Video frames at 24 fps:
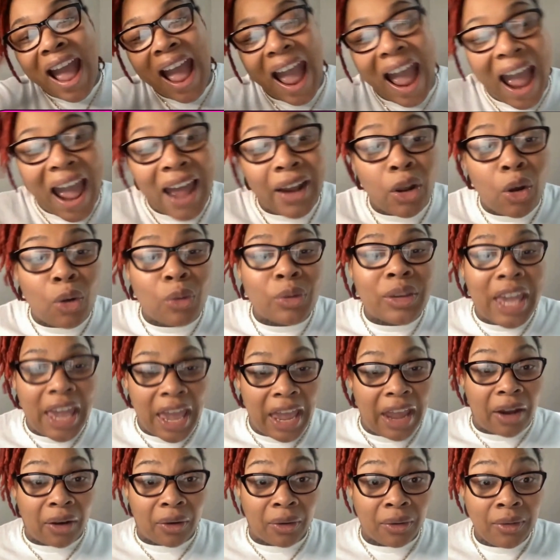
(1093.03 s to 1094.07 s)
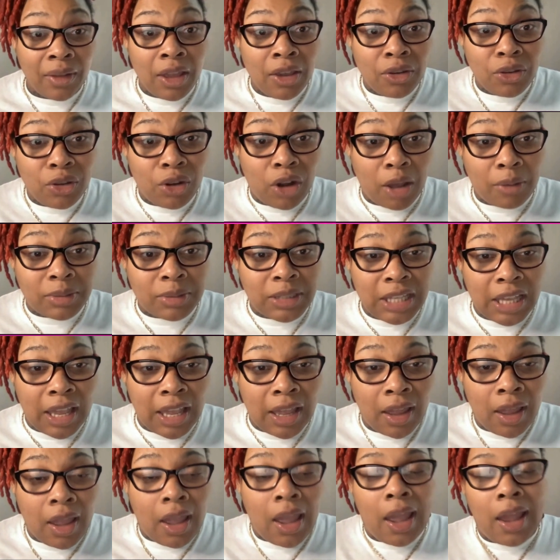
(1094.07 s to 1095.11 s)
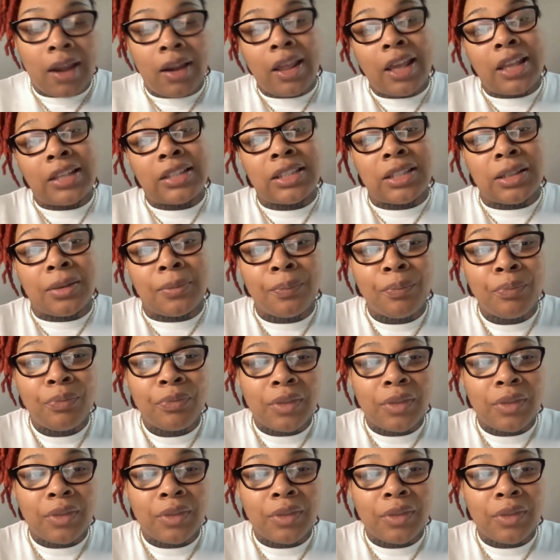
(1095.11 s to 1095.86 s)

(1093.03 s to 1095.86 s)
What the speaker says: I don't care. You know what I'm saying? And listen,